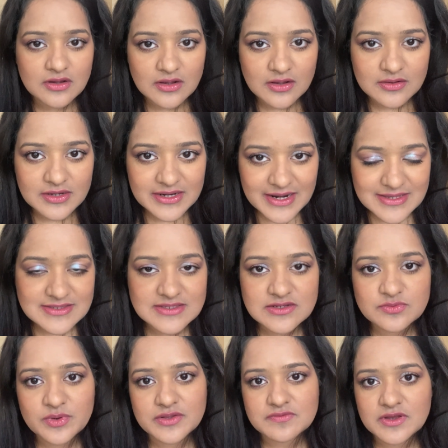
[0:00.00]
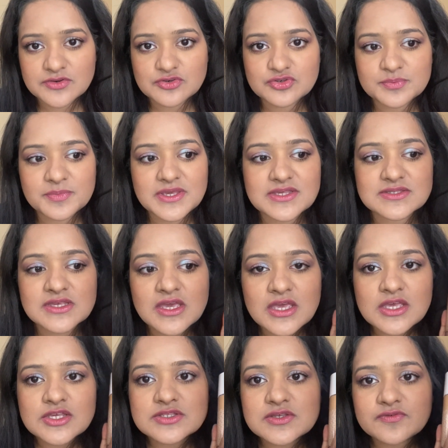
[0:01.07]
less than 1200 rupees.
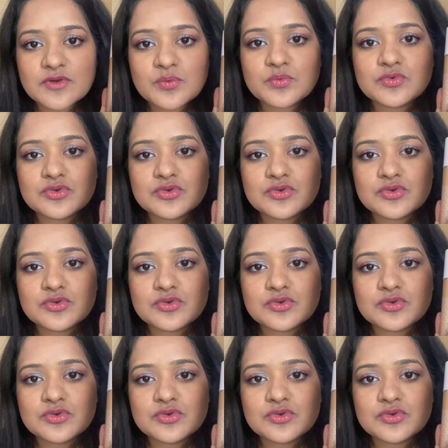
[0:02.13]
So if you